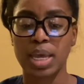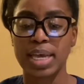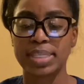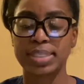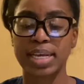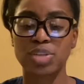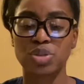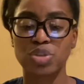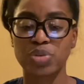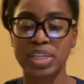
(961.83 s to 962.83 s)

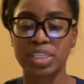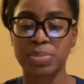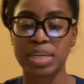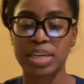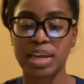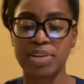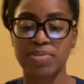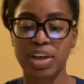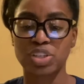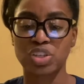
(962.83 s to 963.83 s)
Sexual transmitted
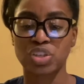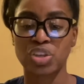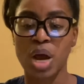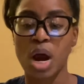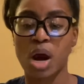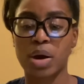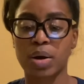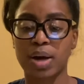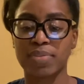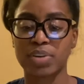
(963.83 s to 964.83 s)
infections are
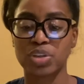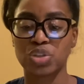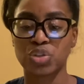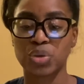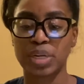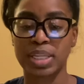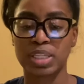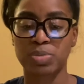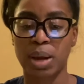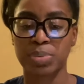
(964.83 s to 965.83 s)
of concern in
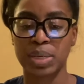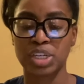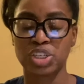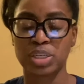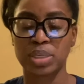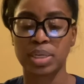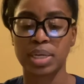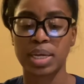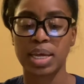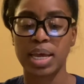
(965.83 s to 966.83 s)
this population.
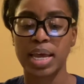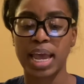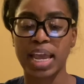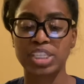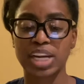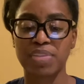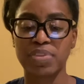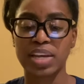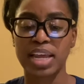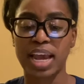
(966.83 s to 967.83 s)
HIV
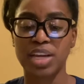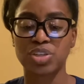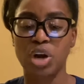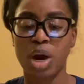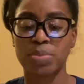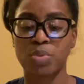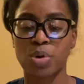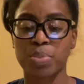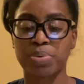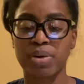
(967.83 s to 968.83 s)
and AIDS are
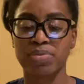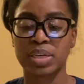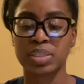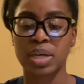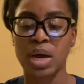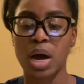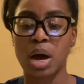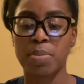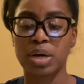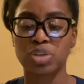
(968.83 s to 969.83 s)
more prevalent
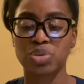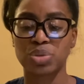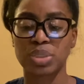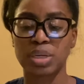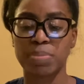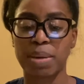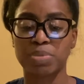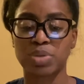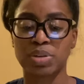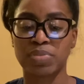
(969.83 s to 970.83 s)
among certain
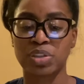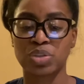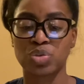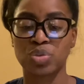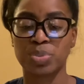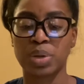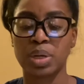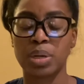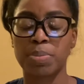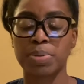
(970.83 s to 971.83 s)
members of this group,
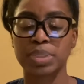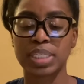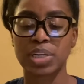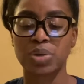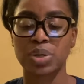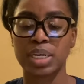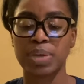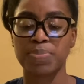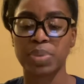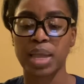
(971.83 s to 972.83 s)

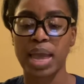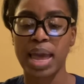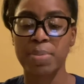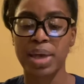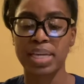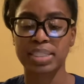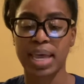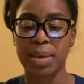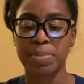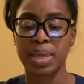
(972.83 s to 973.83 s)
particularly
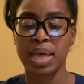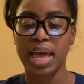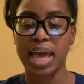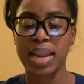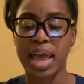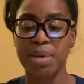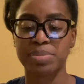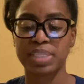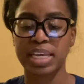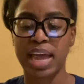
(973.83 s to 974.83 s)
MSM and
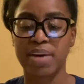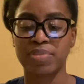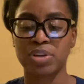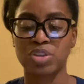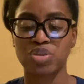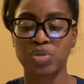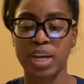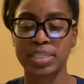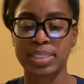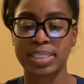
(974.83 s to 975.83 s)
MTF
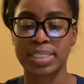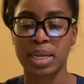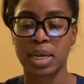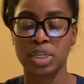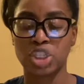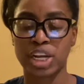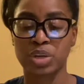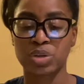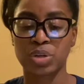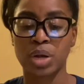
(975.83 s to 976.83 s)

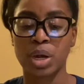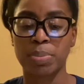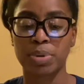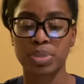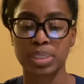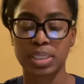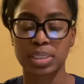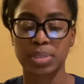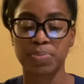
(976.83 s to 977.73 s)
transgender persons.